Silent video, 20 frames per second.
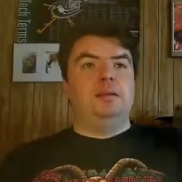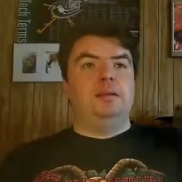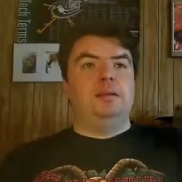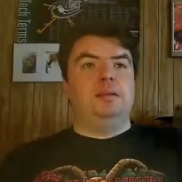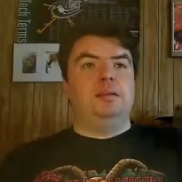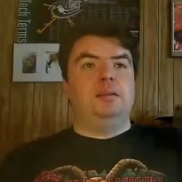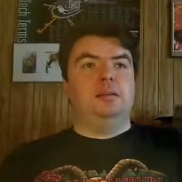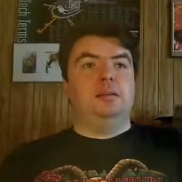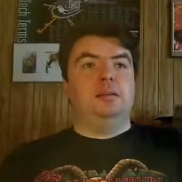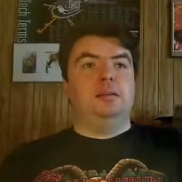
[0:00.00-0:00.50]

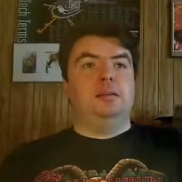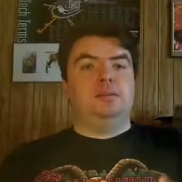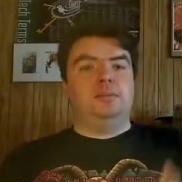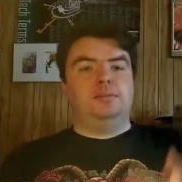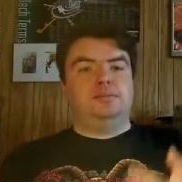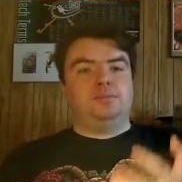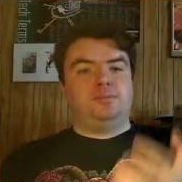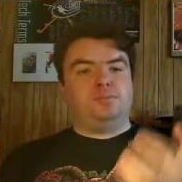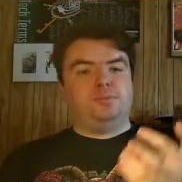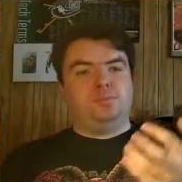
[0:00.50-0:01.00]

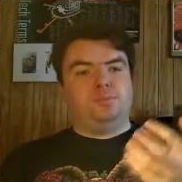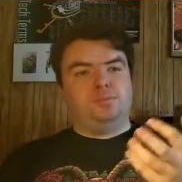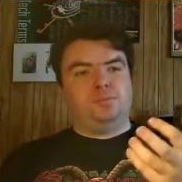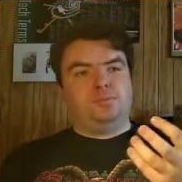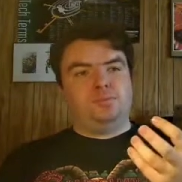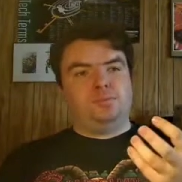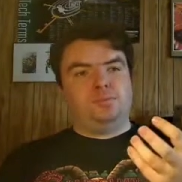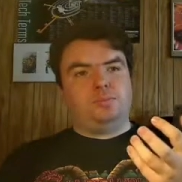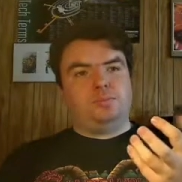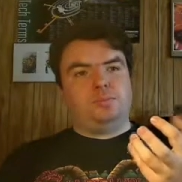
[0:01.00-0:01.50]

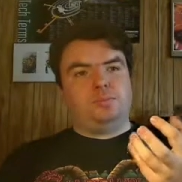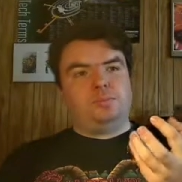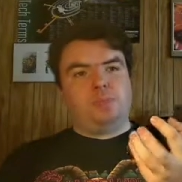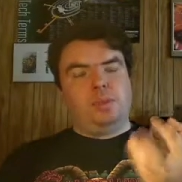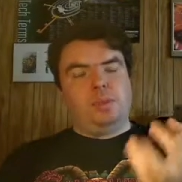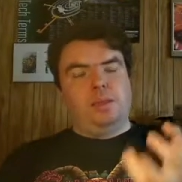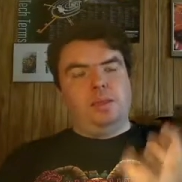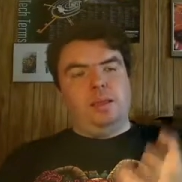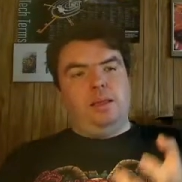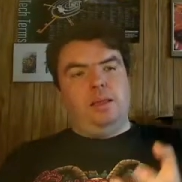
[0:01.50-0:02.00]

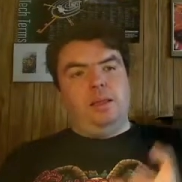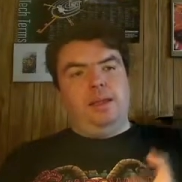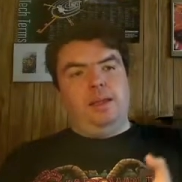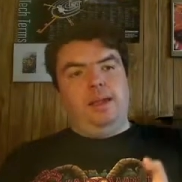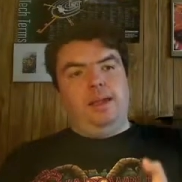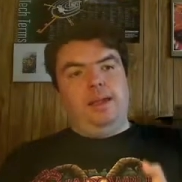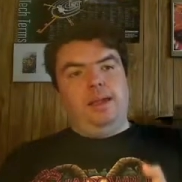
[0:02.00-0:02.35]
(no one is talking)